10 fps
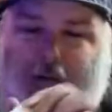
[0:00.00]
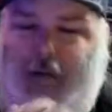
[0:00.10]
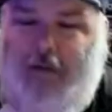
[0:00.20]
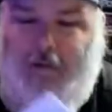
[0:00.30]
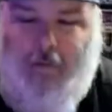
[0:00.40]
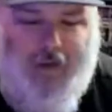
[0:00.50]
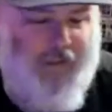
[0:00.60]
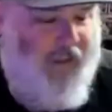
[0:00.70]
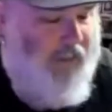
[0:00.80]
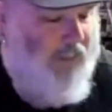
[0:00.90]
look the way
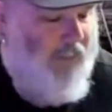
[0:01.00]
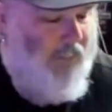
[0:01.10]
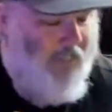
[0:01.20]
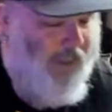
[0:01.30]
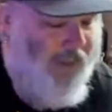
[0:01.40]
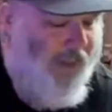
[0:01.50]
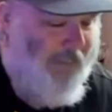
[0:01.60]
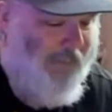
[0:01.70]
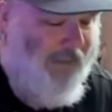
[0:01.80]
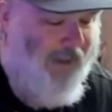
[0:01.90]
they do at Ed
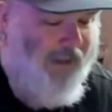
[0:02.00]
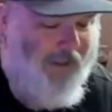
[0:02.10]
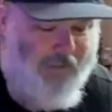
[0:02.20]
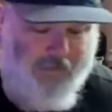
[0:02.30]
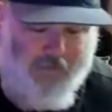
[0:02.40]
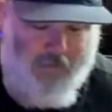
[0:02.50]
McKay's.